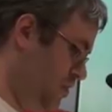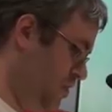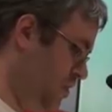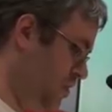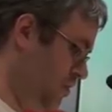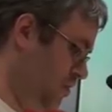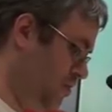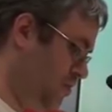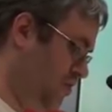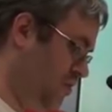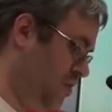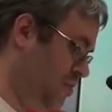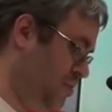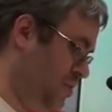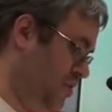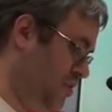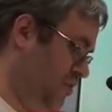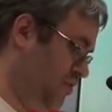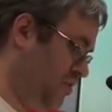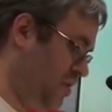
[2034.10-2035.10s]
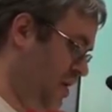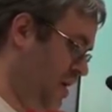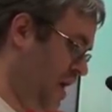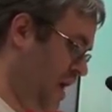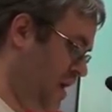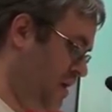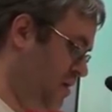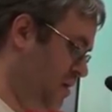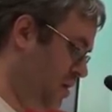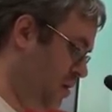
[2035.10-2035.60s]
the CPUSA
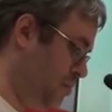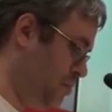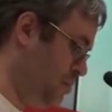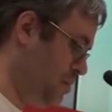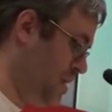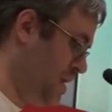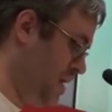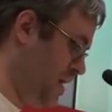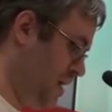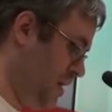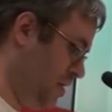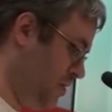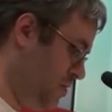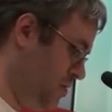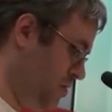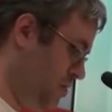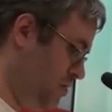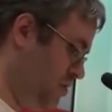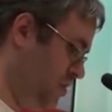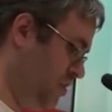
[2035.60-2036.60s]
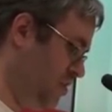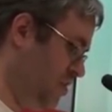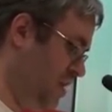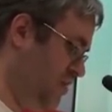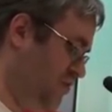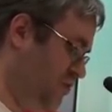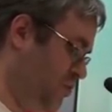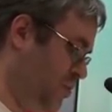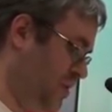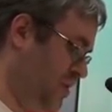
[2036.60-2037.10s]
ended up being the
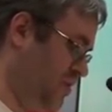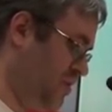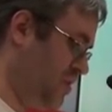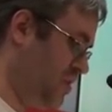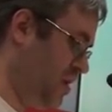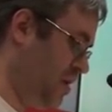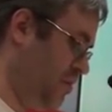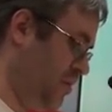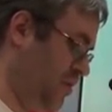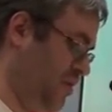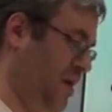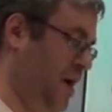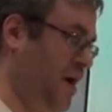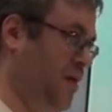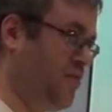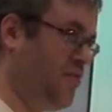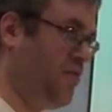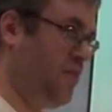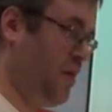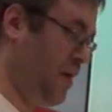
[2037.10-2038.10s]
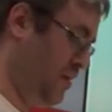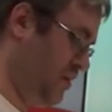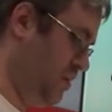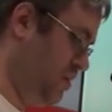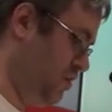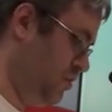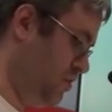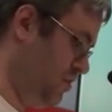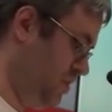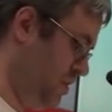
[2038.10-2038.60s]
left wing of the Democrats and
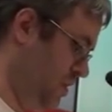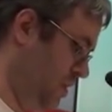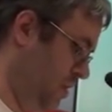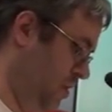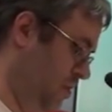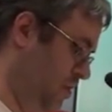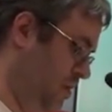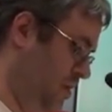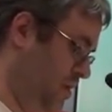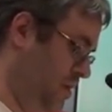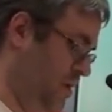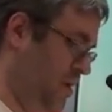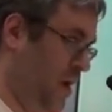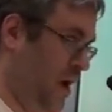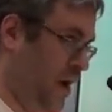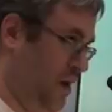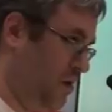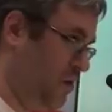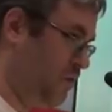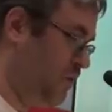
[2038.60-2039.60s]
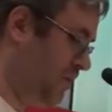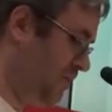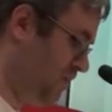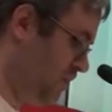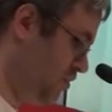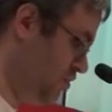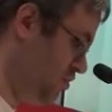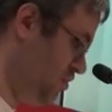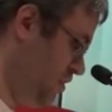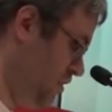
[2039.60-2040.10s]
the New Deal, not a
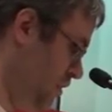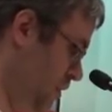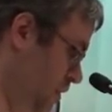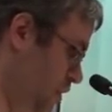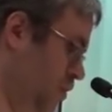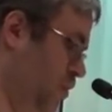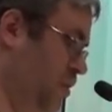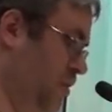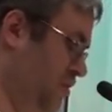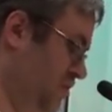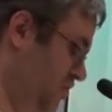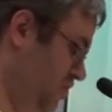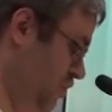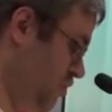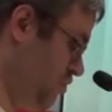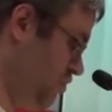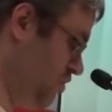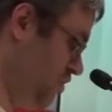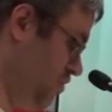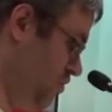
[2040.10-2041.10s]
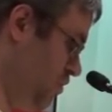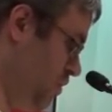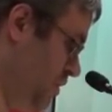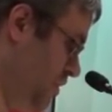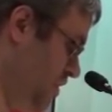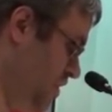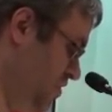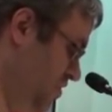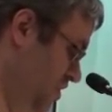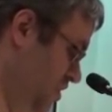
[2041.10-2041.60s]
revolutionary or a socialist
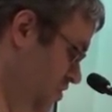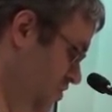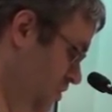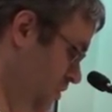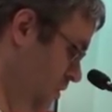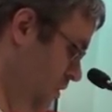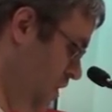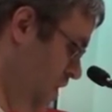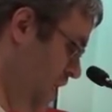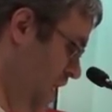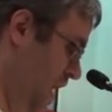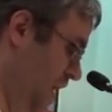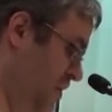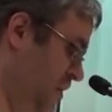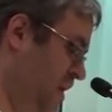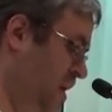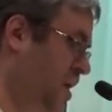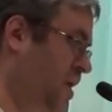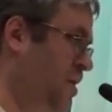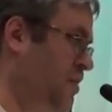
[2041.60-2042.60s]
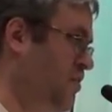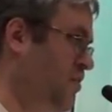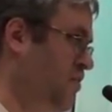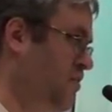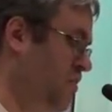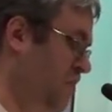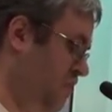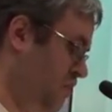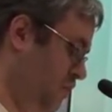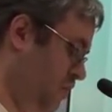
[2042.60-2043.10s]
organization. And the hidden
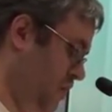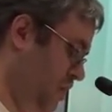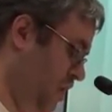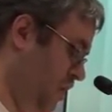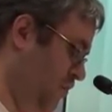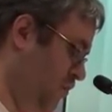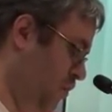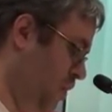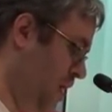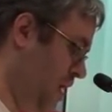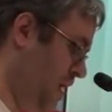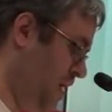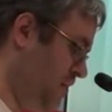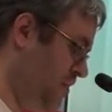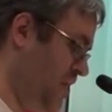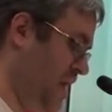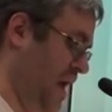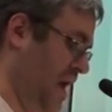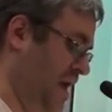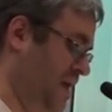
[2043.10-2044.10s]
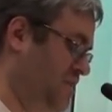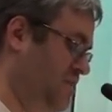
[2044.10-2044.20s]
secret of why the